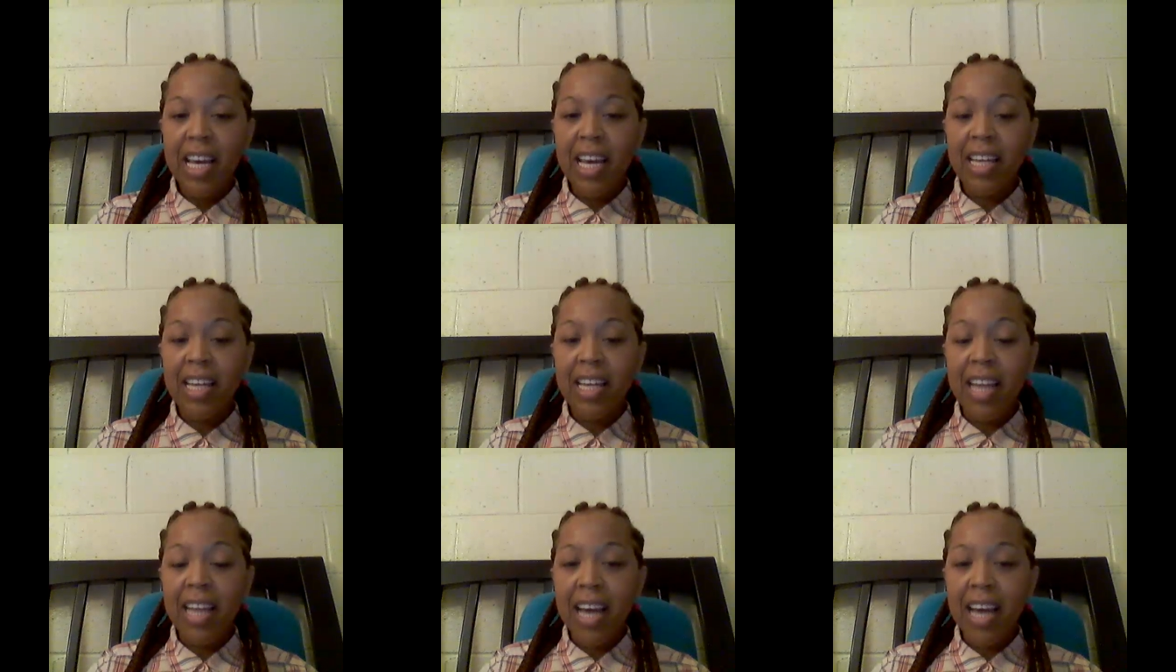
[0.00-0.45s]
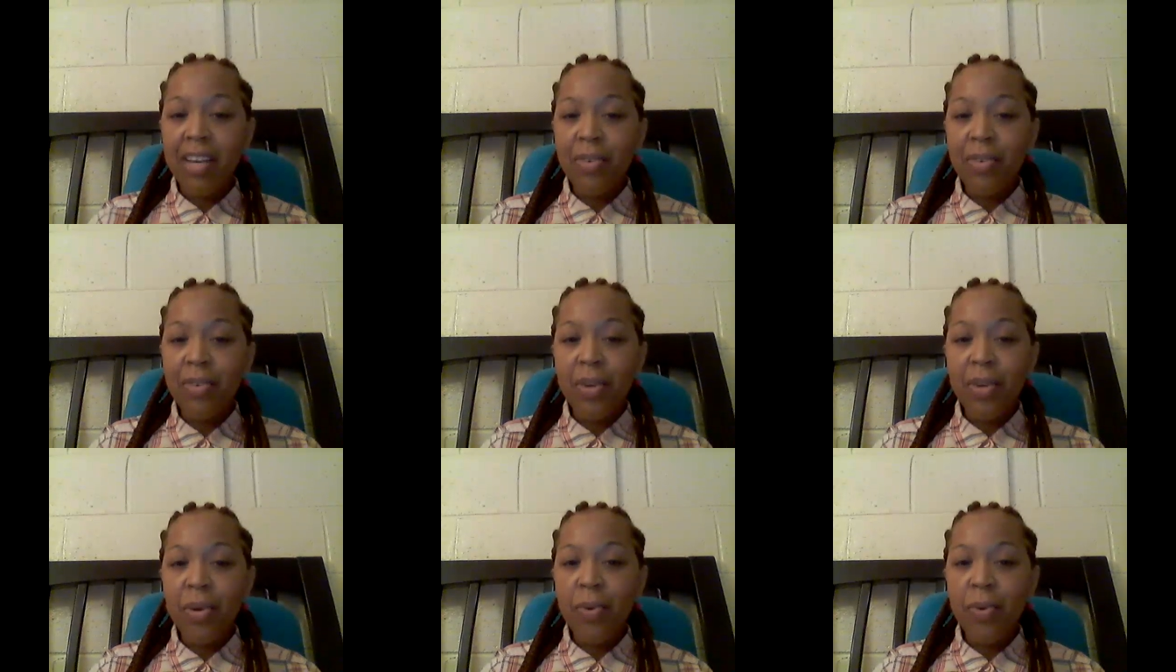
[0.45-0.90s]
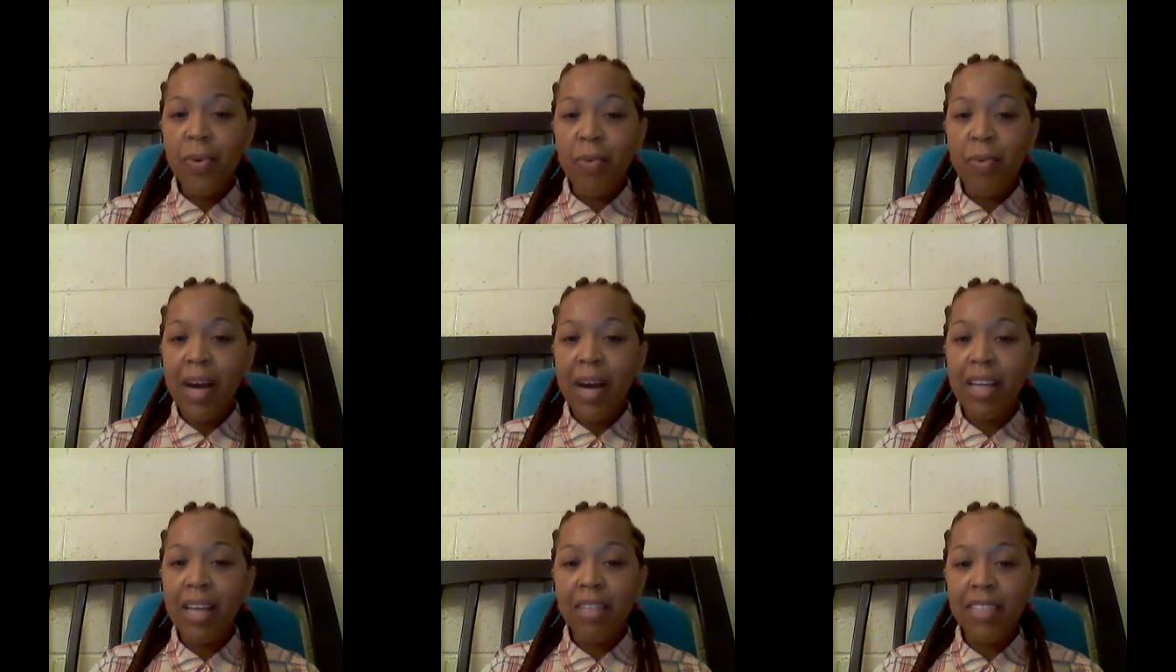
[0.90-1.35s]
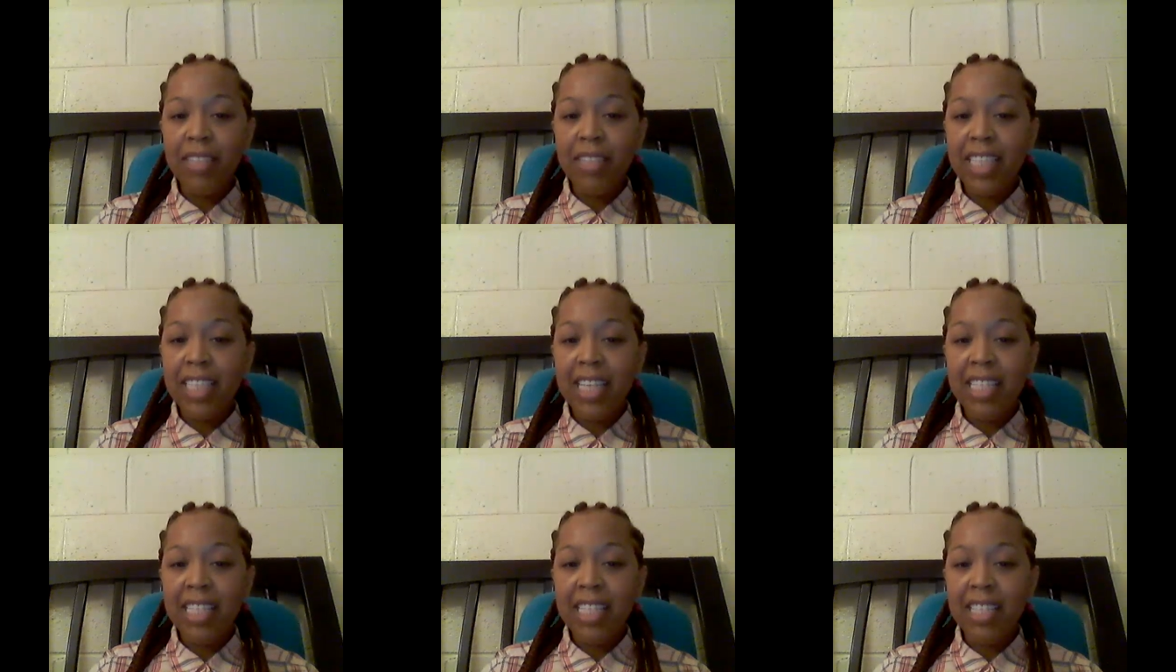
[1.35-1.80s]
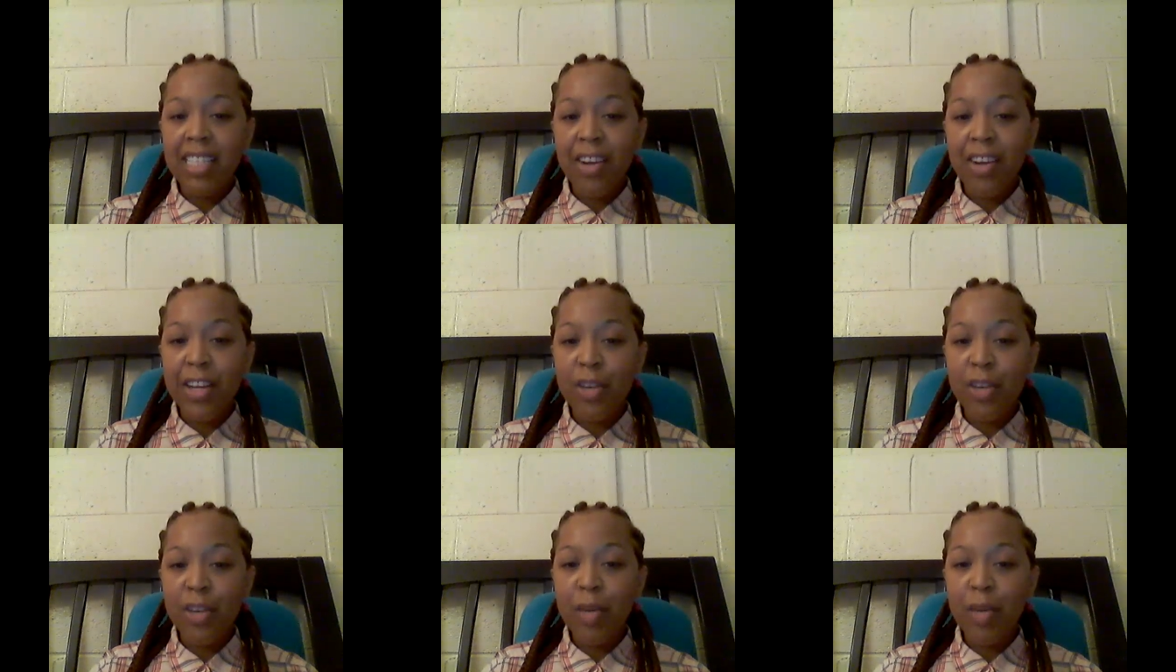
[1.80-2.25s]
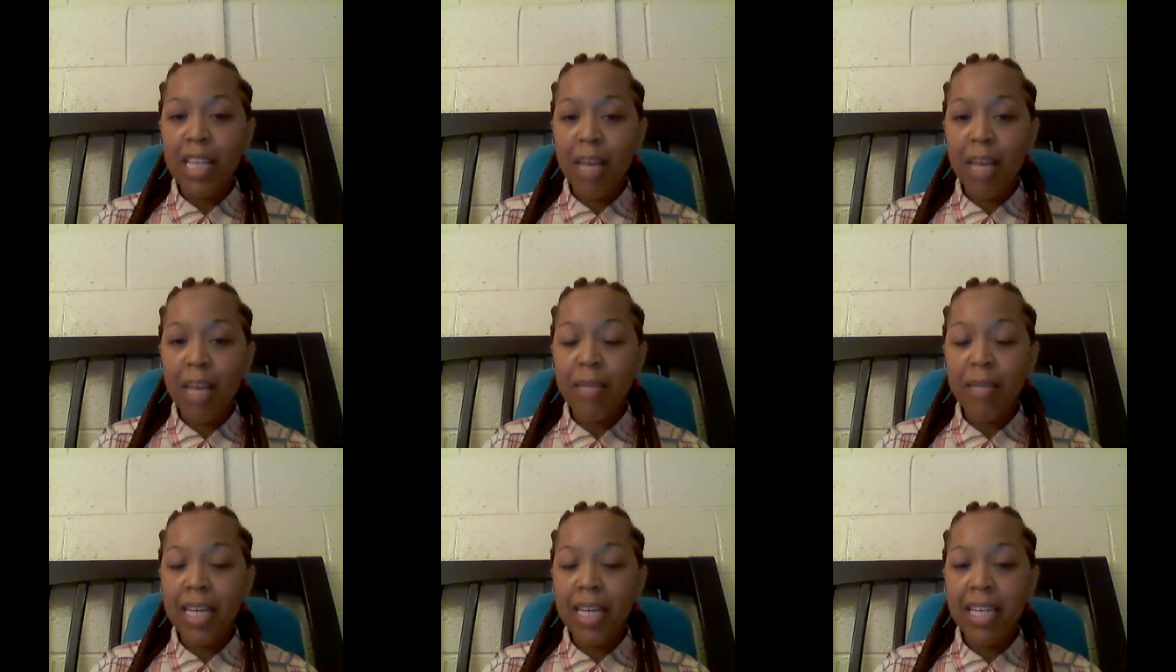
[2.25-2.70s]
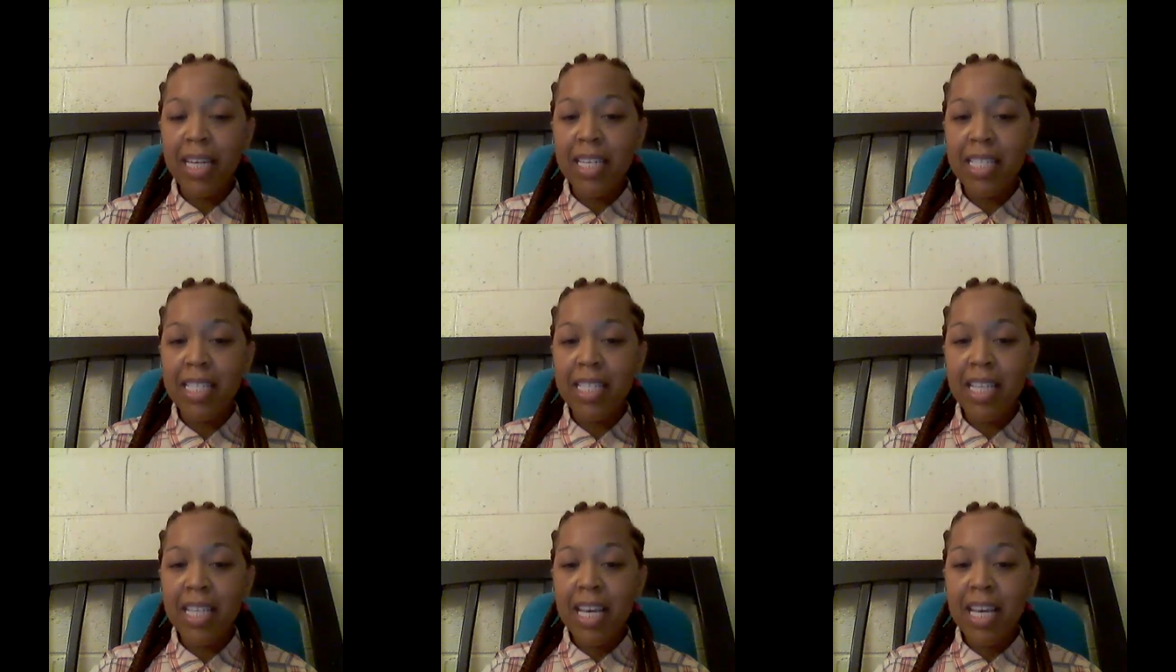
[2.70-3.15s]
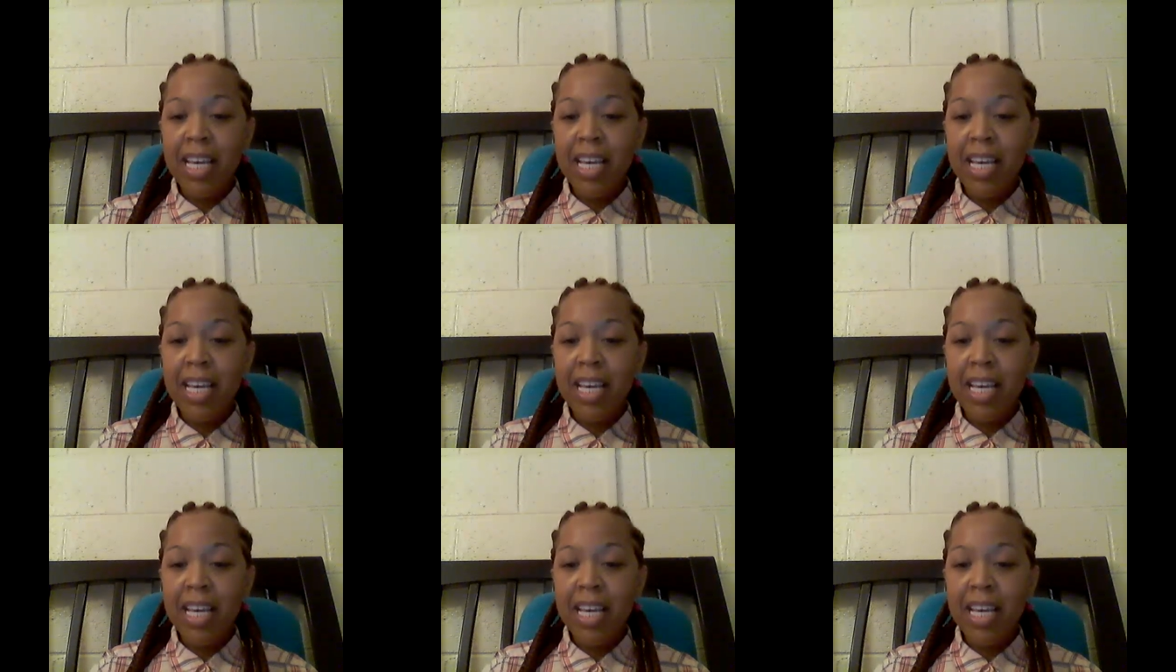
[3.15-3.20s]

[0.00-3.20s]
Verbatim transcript: And I don't know why all of a sudden it started doing that, because